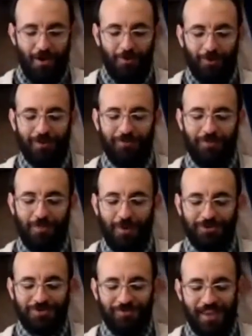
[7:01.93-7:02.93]
One of the
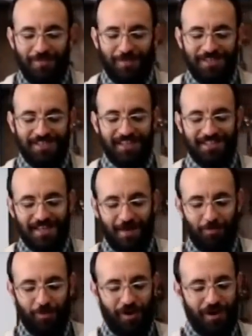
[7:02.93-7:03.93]
most famous
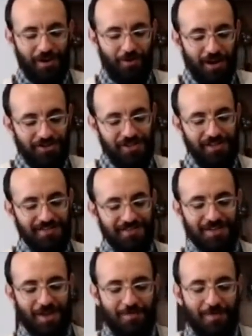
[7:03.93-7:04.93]
contemporary
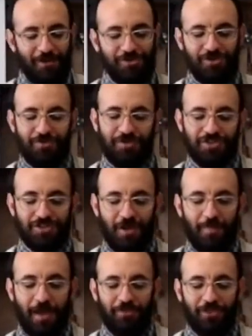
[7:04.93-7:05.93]
questions about
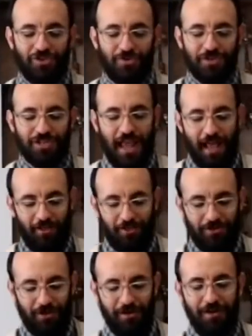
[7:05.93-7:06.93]
the Jewish
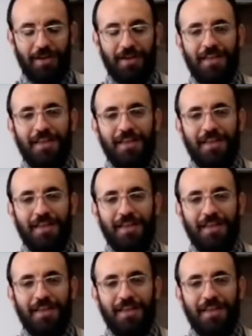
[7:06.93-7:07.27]
calendar